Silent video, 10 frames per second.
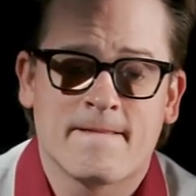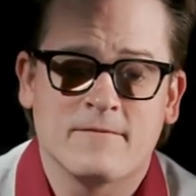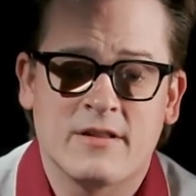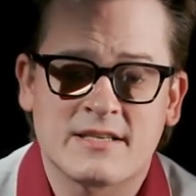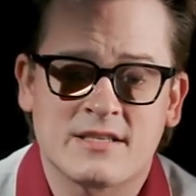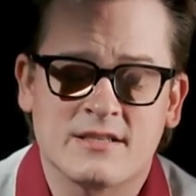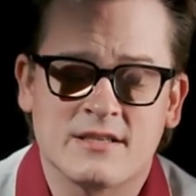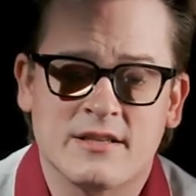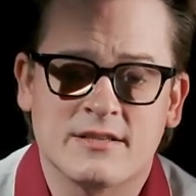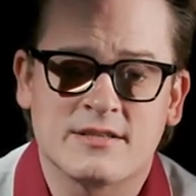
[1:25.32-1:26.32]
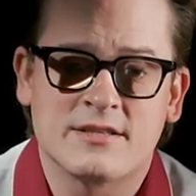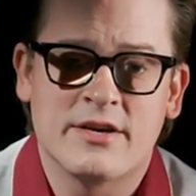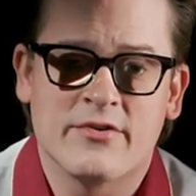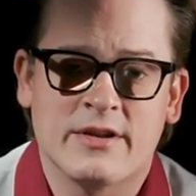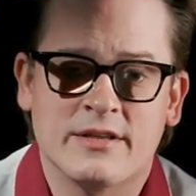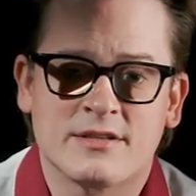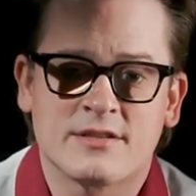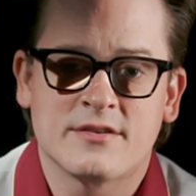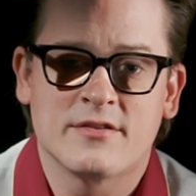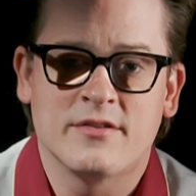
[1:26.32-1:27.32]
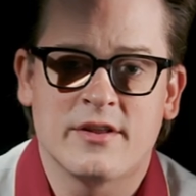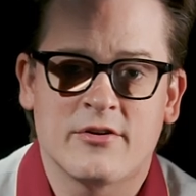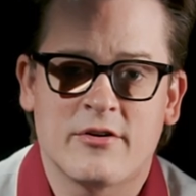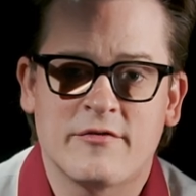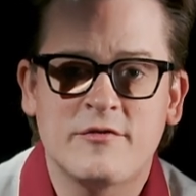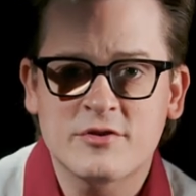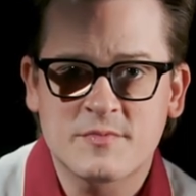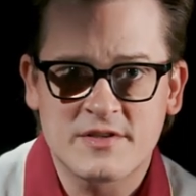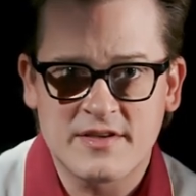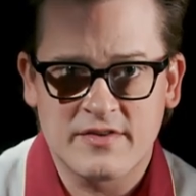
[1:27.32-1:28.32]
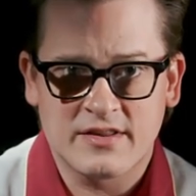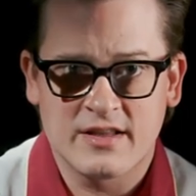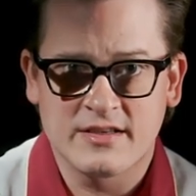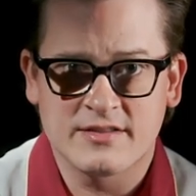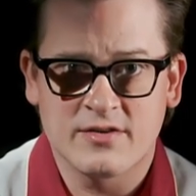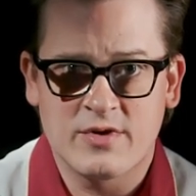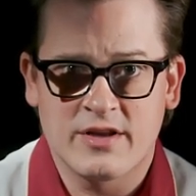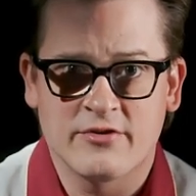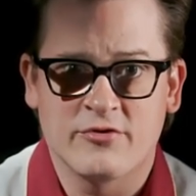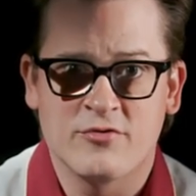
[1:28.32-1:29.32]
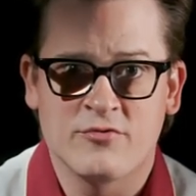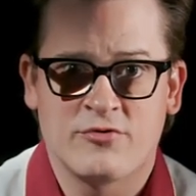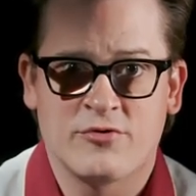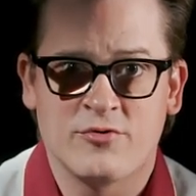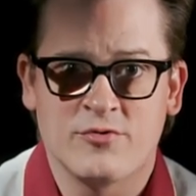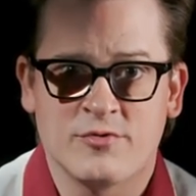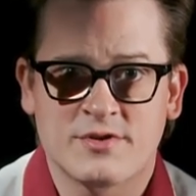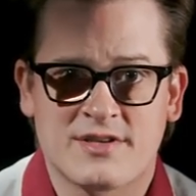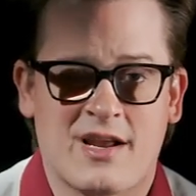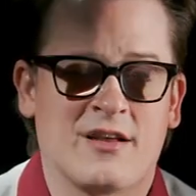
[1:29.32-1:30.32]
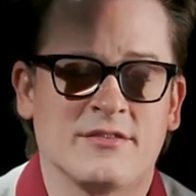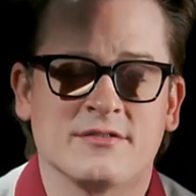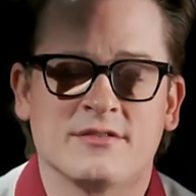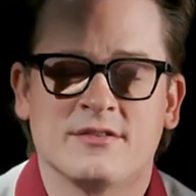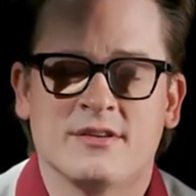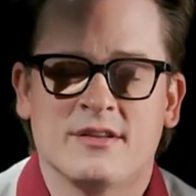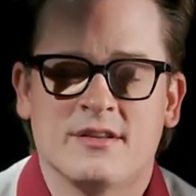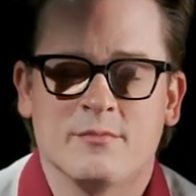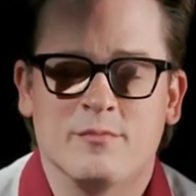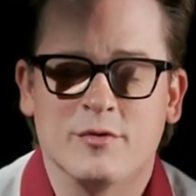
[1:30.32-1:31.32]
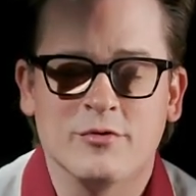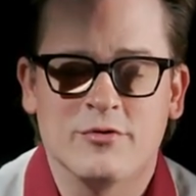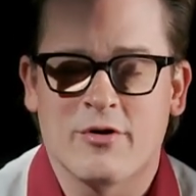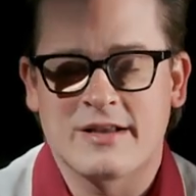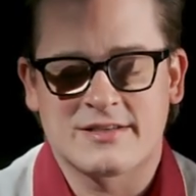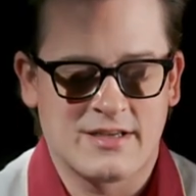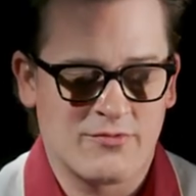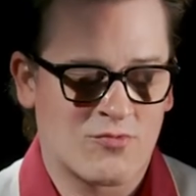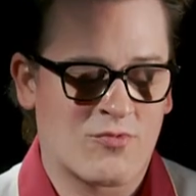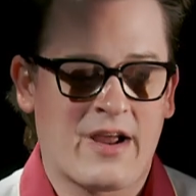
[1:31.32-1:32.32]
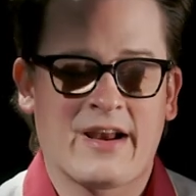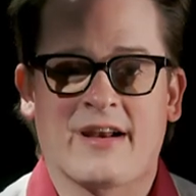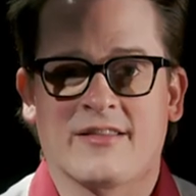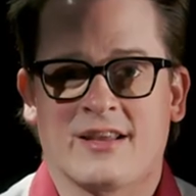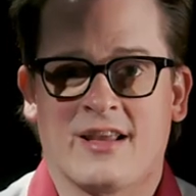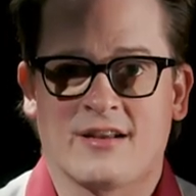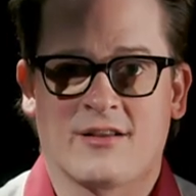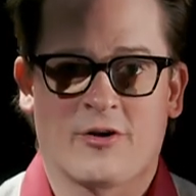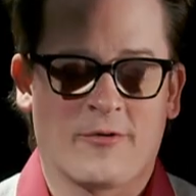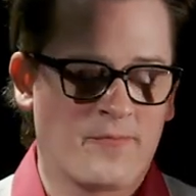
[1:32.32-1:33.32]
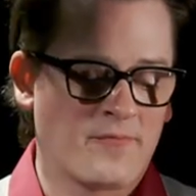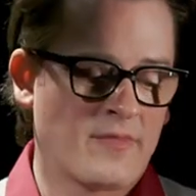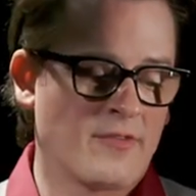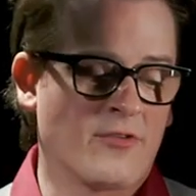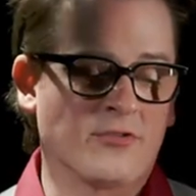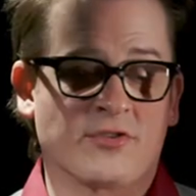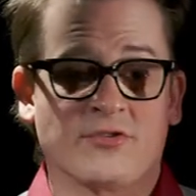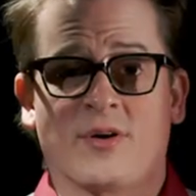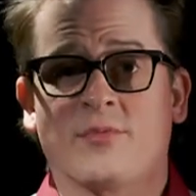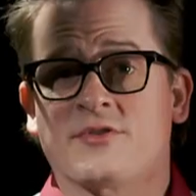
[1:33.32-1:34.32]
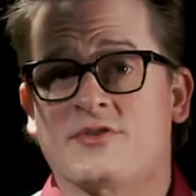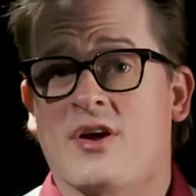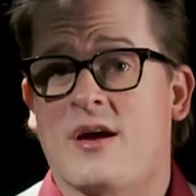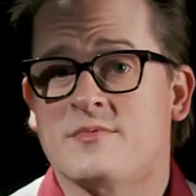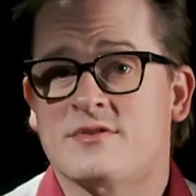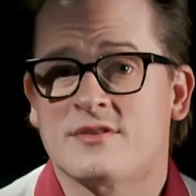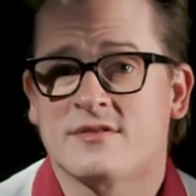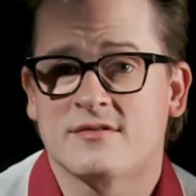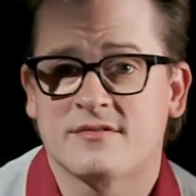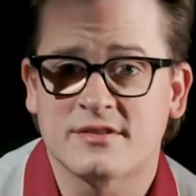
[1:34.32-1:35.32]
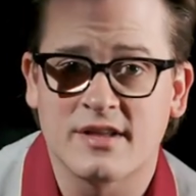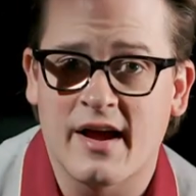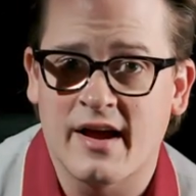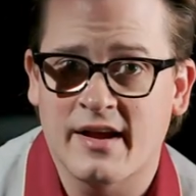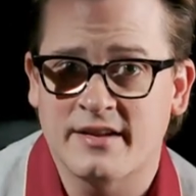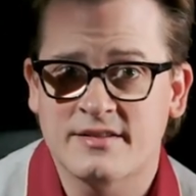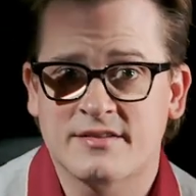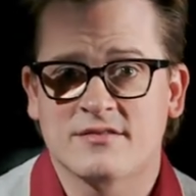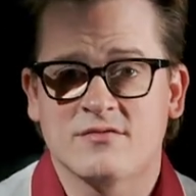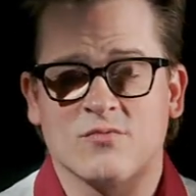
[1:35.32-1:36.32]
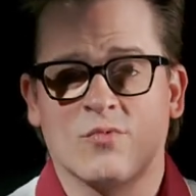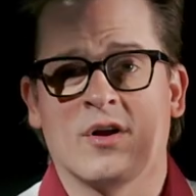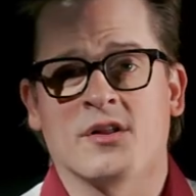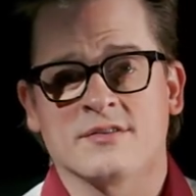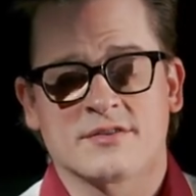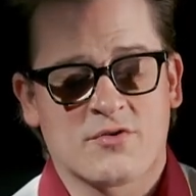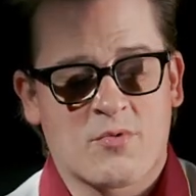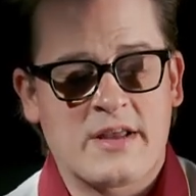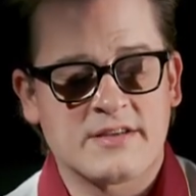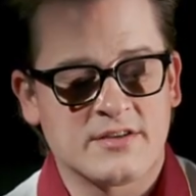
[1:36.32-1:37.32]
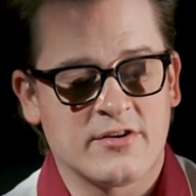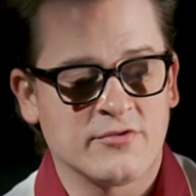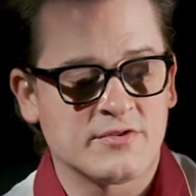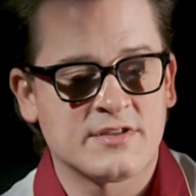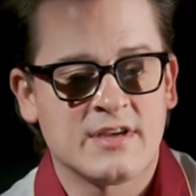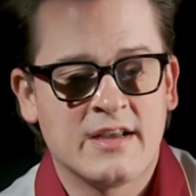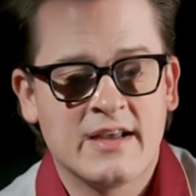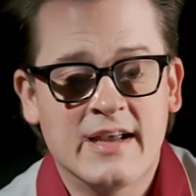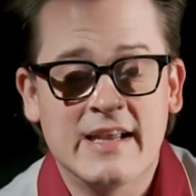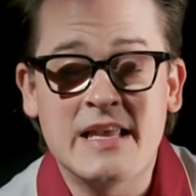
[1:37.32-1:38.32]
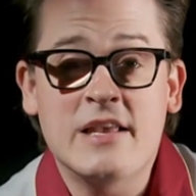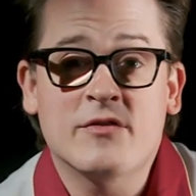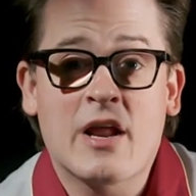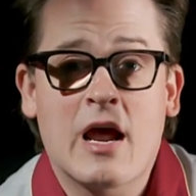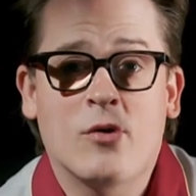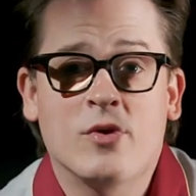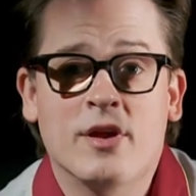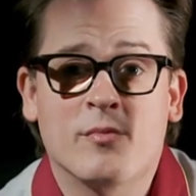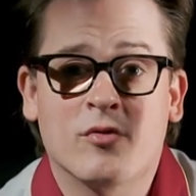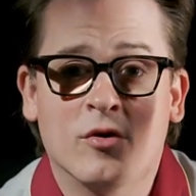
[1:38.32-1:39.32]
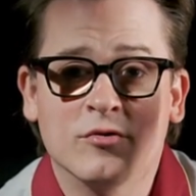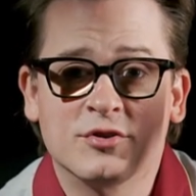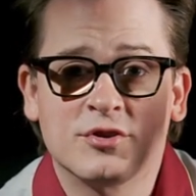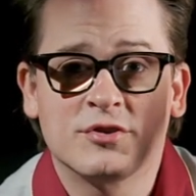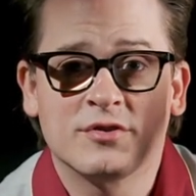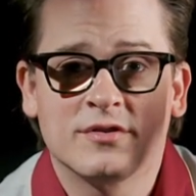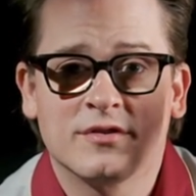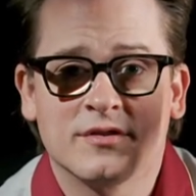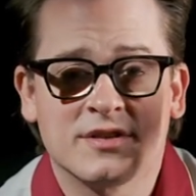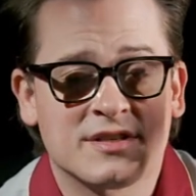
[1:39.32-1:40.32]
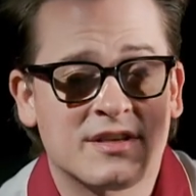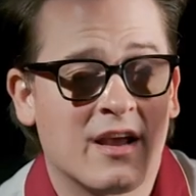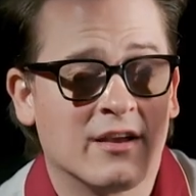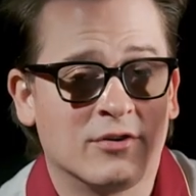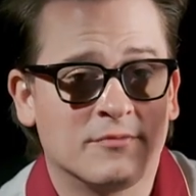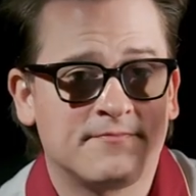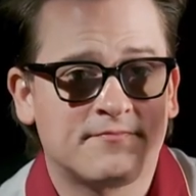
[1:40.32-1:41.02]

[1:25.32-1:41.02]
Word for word: lessons in this series, there are a few specific things that we can do to sound bluegrassy right out of the get-go. Those are double stops, slides, runs, grace notes, even how we approach the scale.